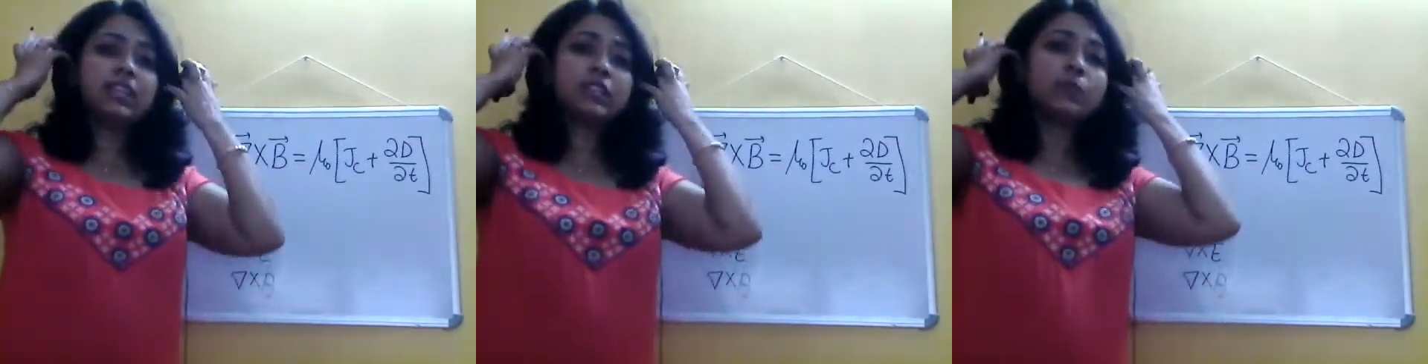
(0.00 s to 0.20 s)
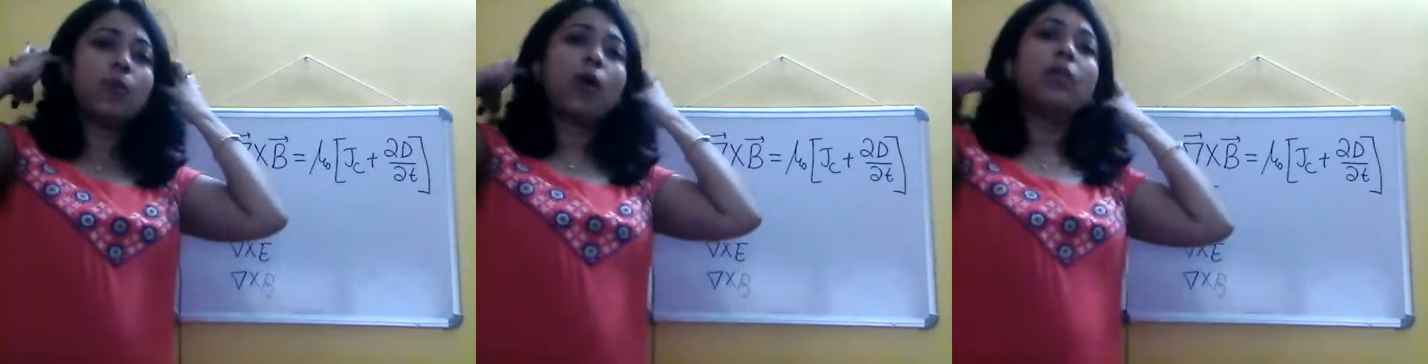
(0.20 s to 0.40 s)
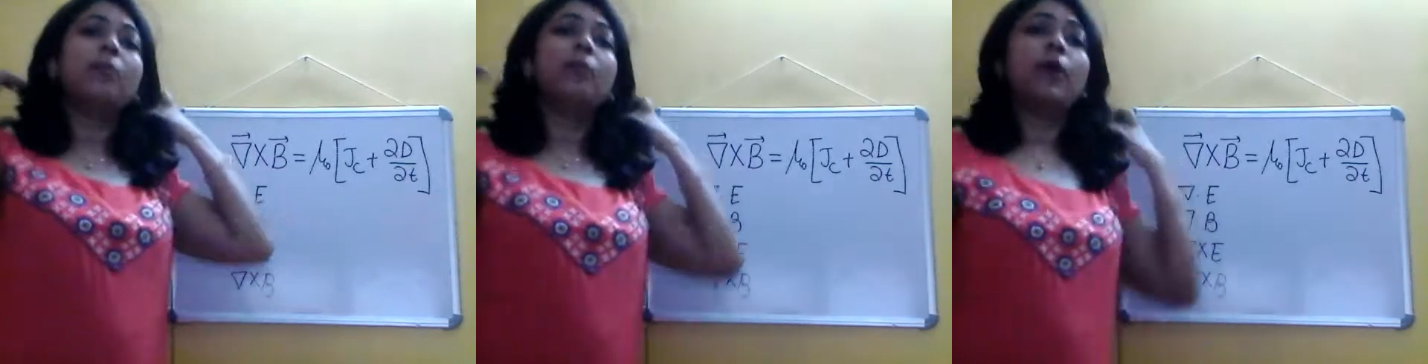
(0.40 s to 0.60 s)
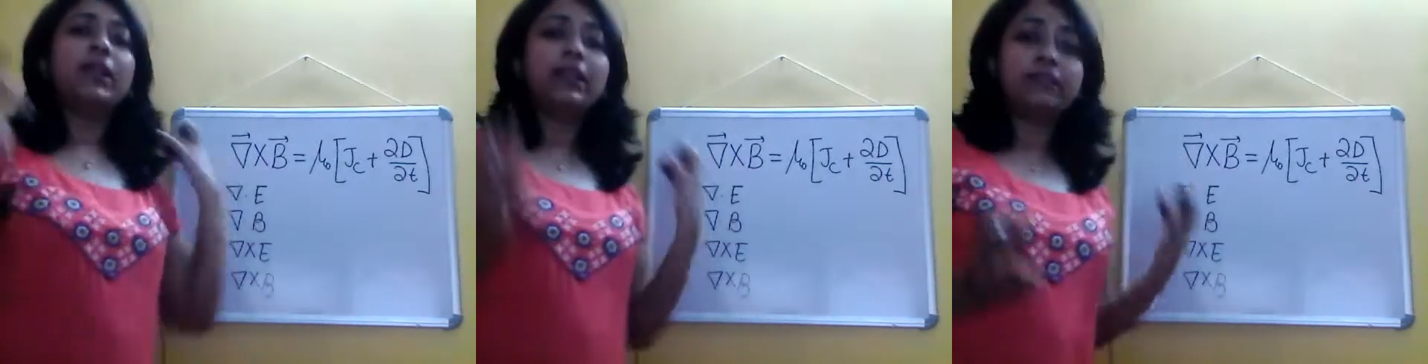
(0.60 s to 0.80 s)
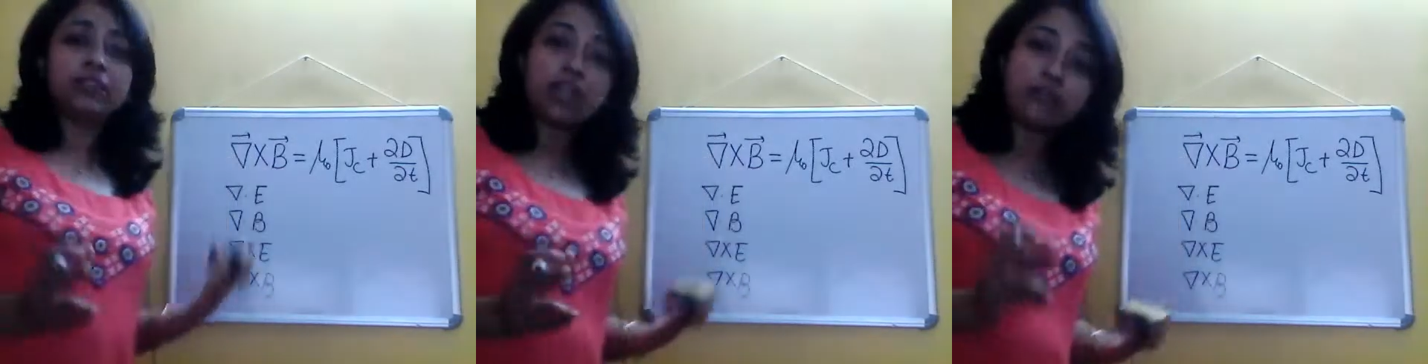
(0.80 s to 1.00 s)
small point
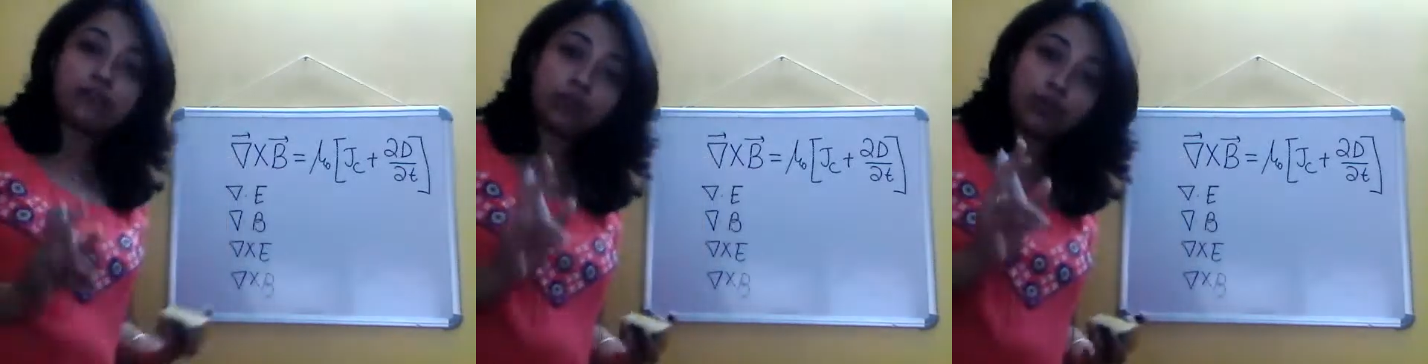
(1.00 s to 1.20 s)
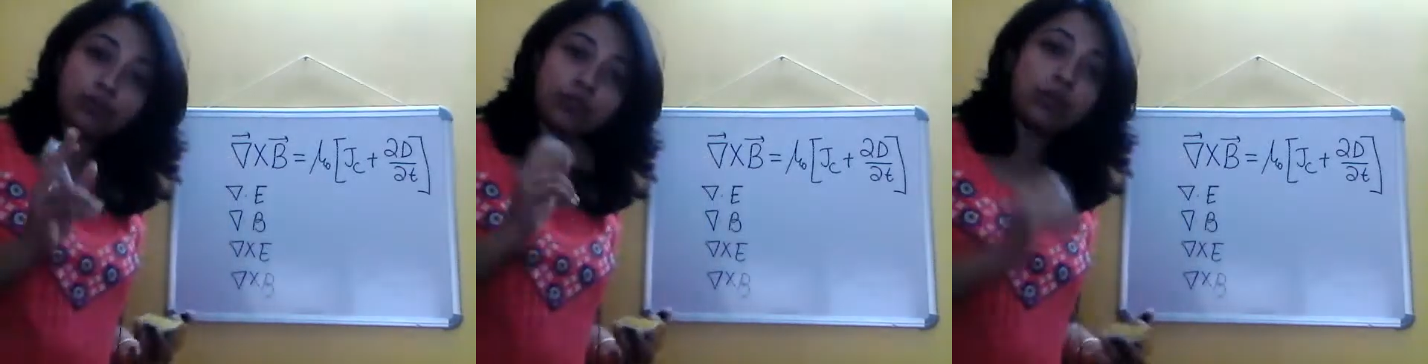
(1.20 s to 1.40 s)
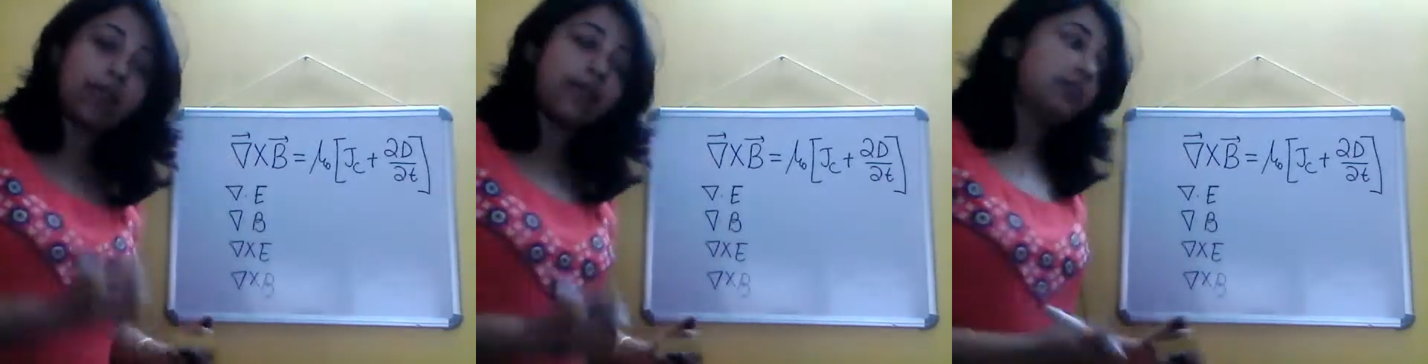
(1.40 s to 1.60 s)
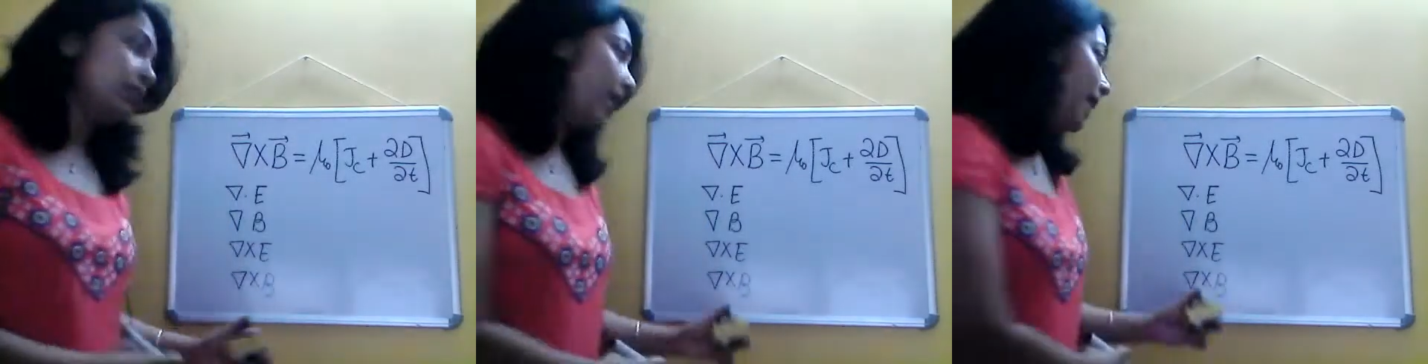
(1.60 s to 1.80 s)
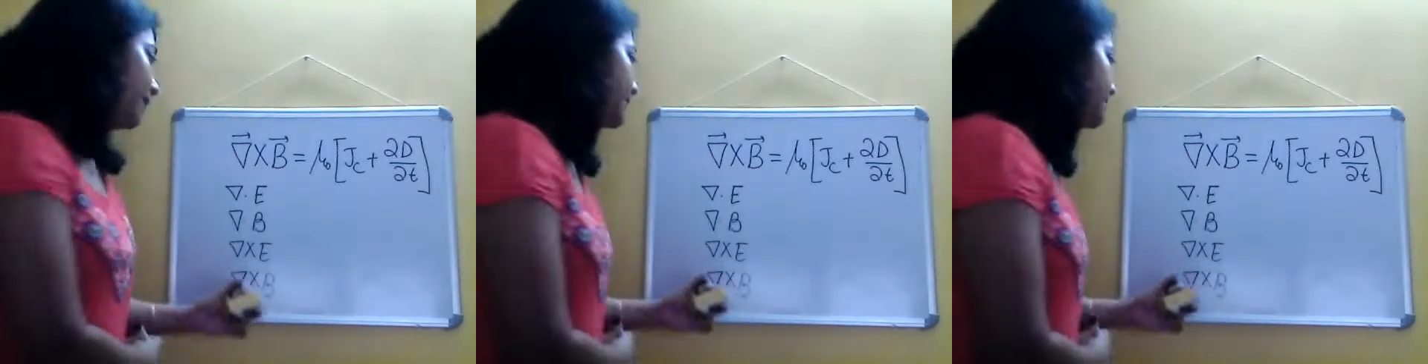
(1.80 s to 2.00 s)
which I would also
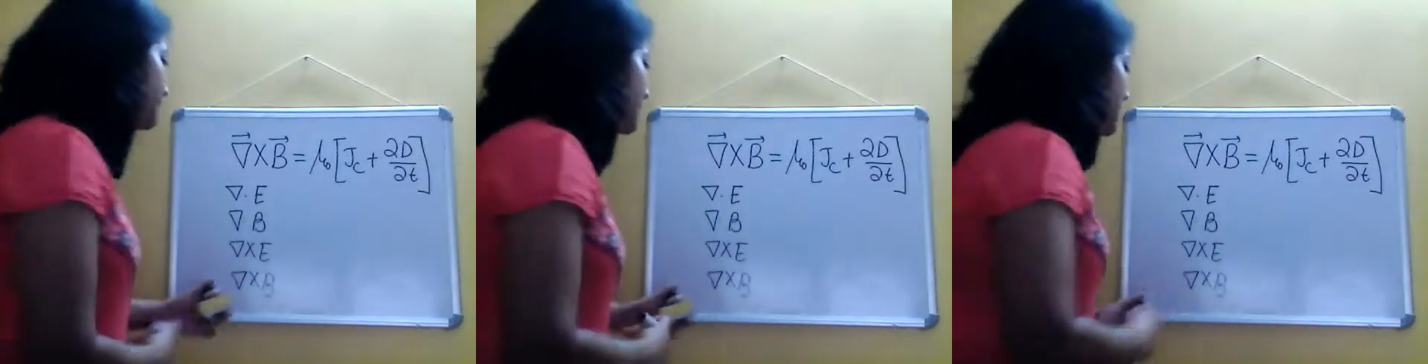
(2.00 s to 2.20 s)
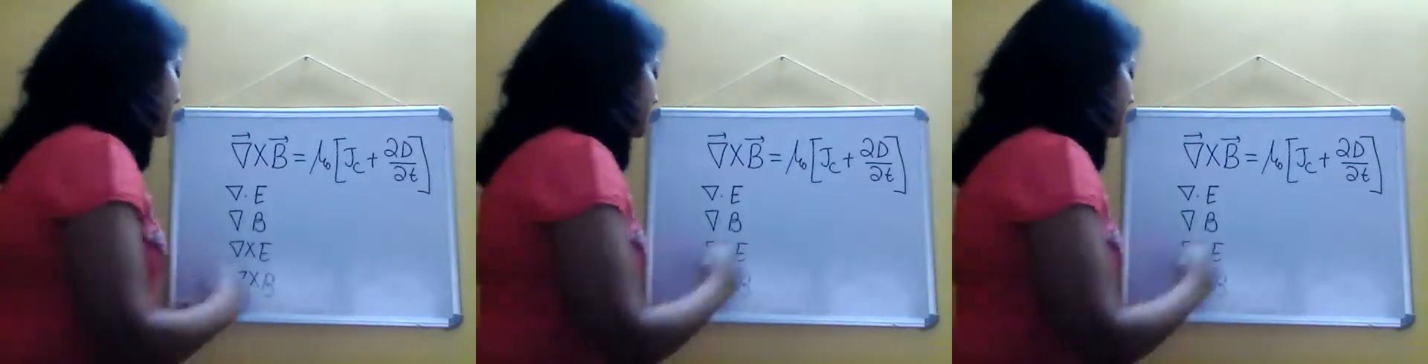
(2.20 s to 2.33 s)
like to add.